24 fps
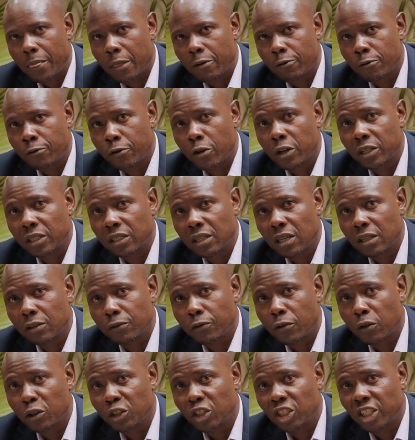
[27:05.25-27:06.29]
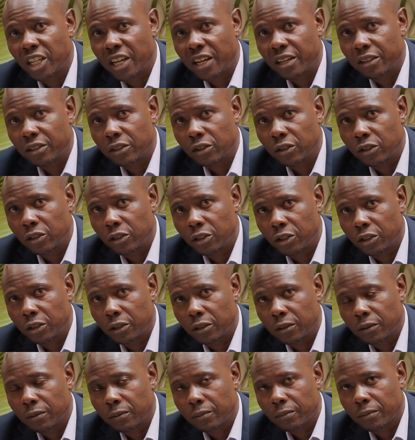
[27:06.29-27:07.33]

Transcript: Voices for Change.